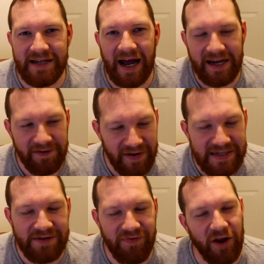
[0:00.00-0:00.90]
Our
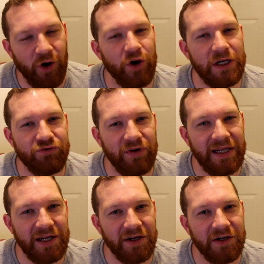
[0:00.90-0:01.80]
defensive record is
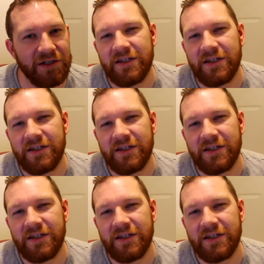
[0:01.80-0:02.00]
really good.